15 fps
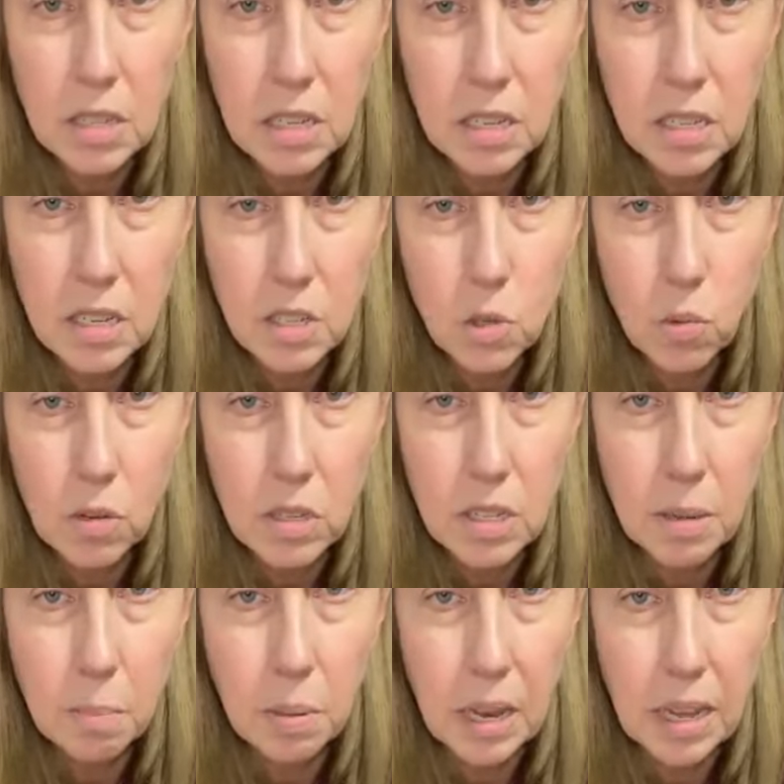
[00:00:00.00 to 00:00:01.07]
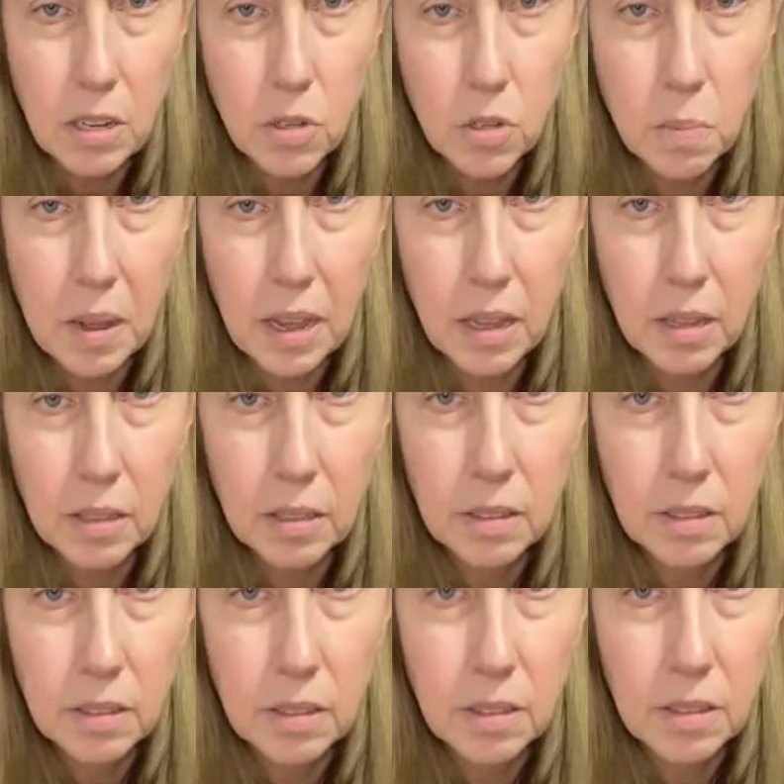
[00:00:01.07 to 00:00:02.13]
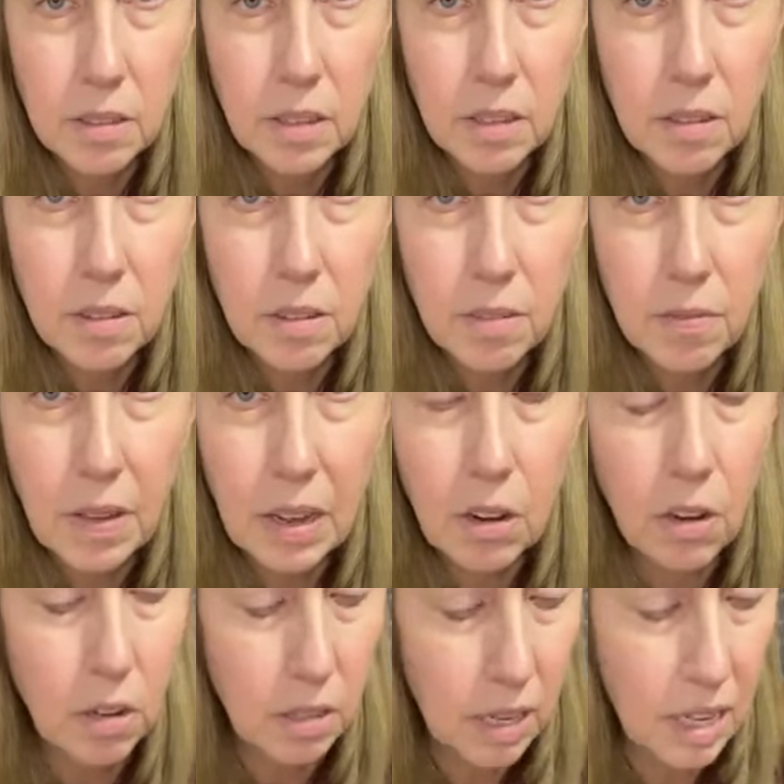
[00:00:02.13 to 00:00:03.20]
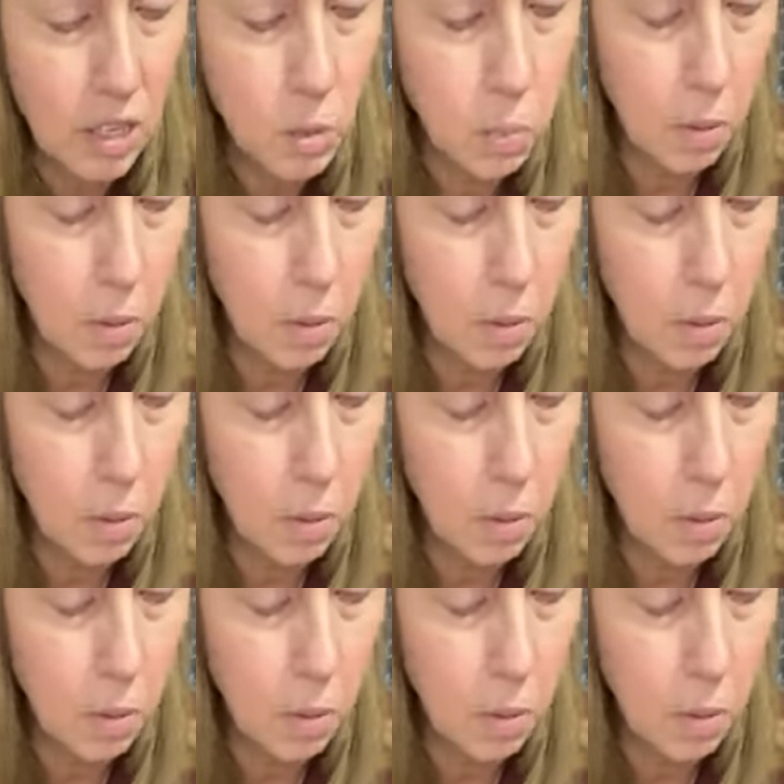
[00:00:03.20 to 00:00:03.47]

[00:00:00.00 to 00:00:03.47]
words it's real simple. I use my finger.